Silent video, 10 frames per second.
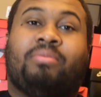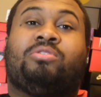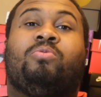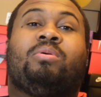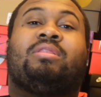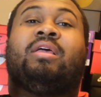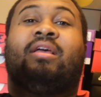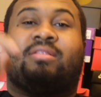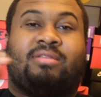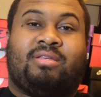I'm still with the
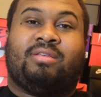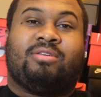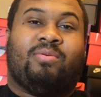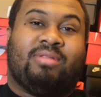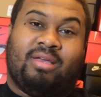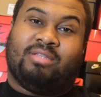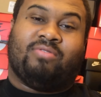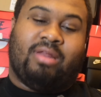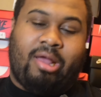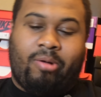its. Let's go with the its
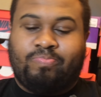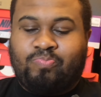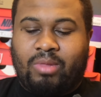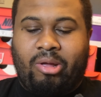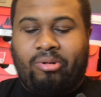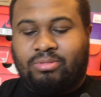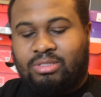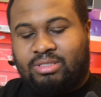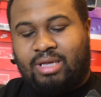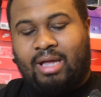right now.
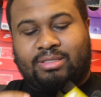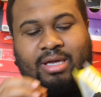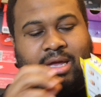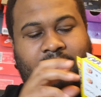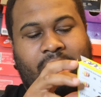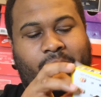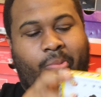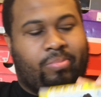That's kind of hit.